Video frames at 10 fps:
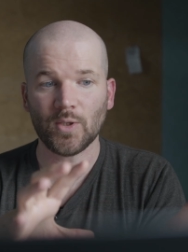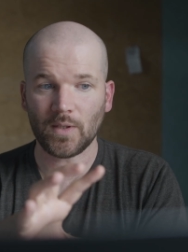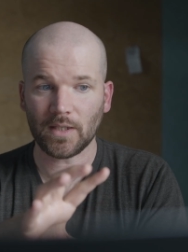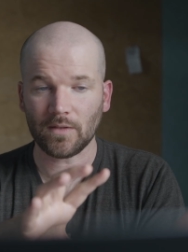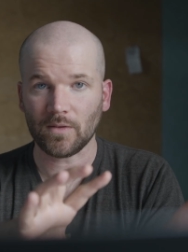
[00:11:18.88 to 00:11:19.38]
you
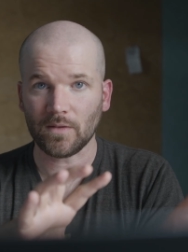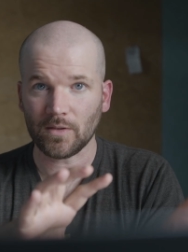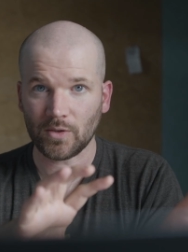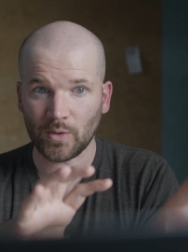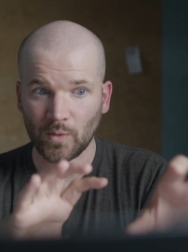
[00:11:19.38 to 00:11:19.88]

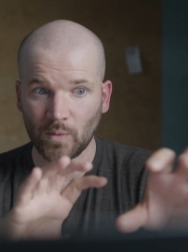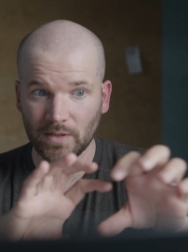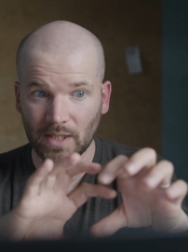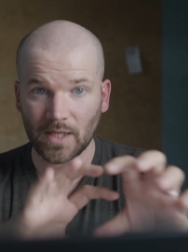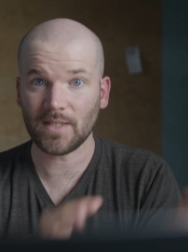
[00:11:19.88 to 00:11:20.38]
can do
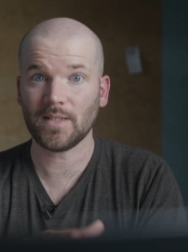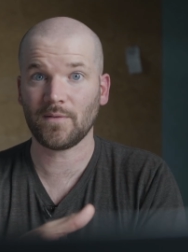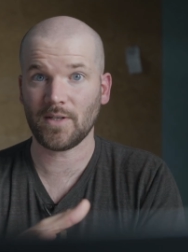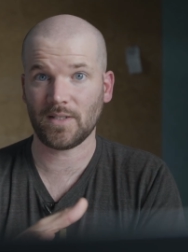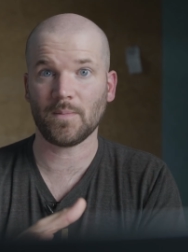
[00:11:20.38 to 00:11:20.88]
tons
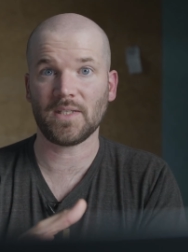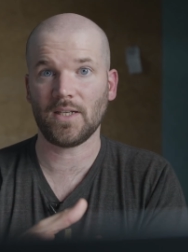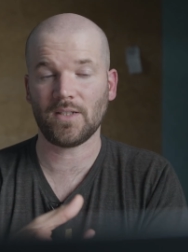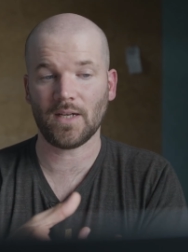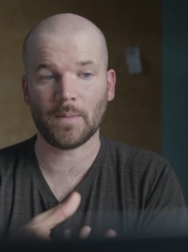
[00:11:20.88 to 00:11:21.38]
of
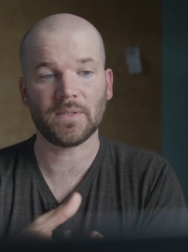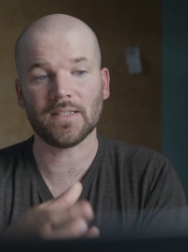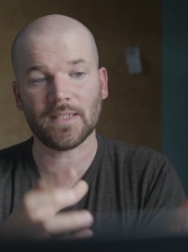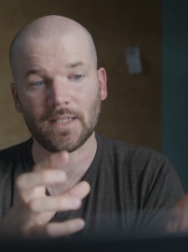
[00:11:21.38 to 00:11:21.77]
customization options.